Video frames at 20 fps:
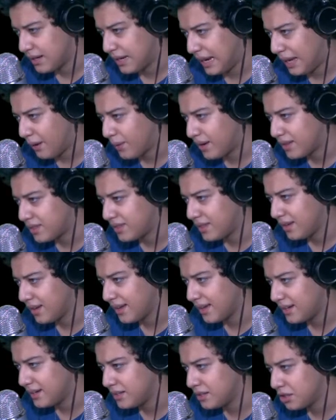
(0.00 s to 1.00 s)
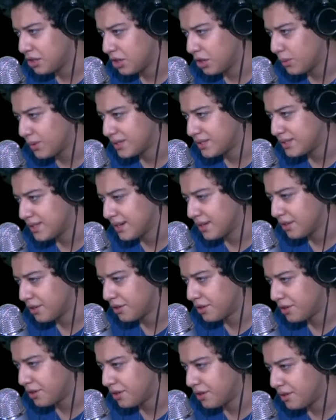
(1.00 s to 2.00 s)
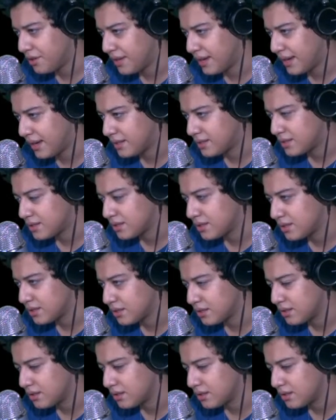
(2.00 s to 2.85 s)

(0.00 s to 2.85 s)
Now I think I need to go and tell her that.